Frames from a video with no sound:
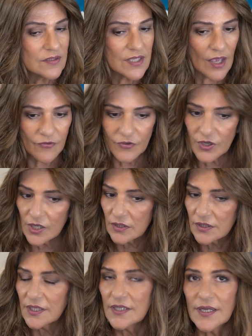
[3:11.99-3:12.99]

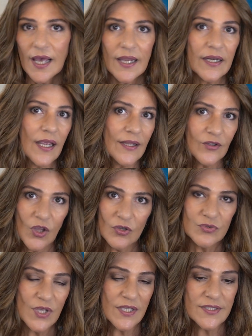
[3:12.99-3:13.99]
Definitely not a
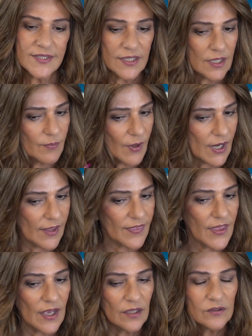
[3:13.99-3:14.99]
low density, but I
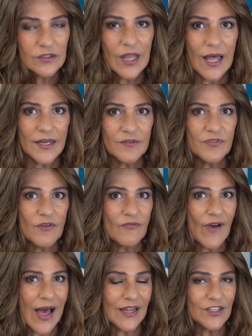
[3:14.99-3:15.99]
think a lot of the
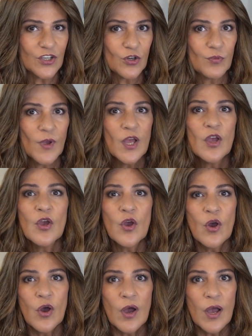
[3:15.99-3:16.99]
volume
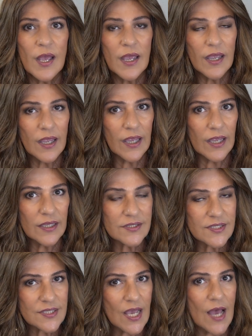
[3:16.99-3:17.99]

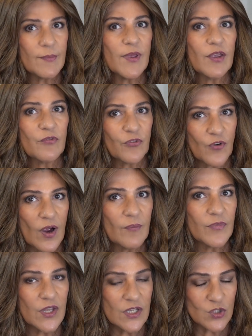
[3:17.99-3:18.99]
is coming
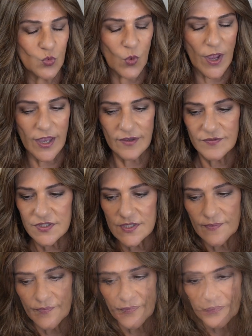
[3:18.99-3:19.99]
from these waves.